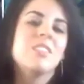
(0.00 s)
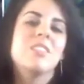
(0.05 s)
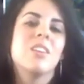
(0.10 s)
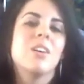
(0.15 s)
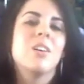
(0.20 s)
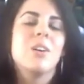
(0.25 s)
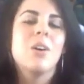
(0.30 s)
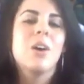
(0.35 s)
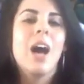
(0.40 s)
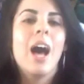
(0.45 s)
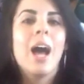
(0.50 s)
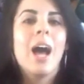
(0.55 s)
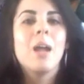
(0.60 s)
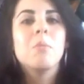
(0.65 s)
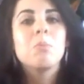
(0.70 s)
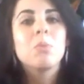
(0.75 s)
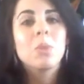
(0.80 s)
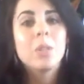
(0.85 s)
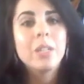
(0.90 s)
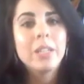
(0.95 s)
So
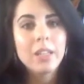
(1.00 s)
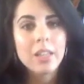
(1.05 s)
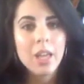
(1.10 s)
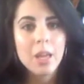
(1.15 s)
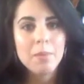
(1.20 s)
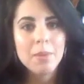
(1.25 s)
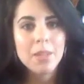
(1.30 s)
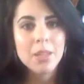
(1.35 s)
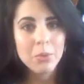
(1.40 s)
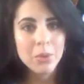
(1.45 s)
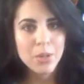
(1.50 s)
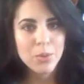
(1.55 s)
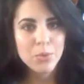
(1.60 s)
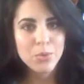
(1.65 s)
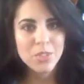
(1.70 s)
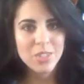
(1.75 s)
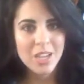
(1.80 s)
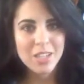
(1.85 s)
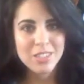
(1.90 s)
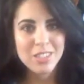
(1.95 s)
I'm reclaiming the word
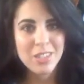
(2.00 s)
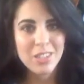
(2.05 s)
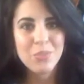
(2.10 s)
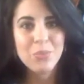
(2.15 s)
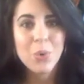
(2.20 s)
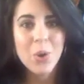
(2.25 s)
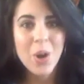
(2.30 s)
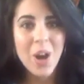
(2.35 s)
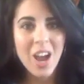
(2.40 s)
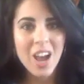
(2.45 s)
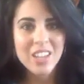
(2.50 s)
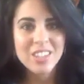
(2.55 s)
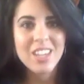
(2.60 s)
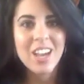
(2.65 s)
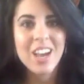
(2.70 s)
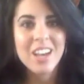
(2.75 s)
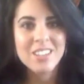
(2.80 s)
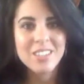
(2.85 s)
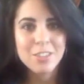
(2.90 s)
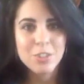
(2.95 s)
sexy for us
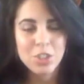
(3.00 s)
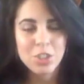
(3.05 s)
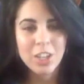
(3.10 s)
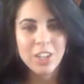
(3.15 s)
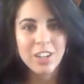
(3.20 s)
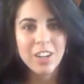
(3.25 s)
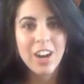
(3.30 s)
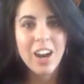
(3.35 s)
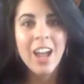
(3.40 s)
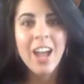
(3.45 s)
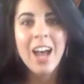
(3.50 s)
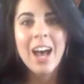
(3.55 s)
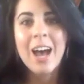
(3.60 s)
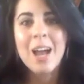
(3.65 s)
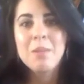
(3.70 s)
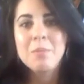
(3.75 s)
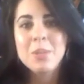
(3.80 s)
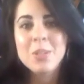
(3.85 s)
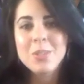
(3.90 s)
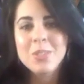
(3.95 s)
as a gender.
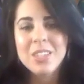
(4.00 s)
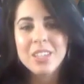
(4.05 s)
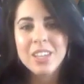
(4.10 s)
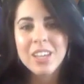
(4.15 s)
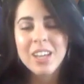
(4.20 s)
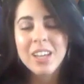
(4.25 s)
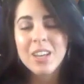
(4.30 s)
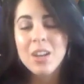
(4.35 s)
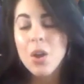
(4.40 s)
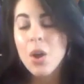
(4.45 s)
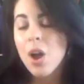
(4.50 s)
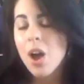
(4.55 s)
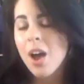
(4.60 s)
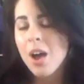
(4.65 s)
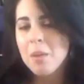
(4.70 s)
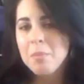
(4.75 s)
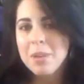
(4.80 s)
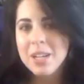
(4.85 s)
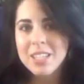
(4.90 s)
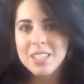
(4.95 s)
I'm using it
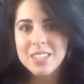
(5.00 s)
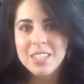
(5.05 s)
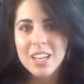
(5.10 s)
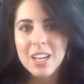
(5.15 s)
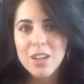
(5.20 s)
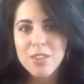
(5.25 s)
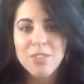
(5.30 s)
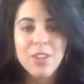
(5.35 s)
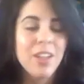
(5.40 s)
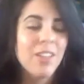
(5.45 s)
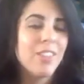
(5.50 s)
on myself.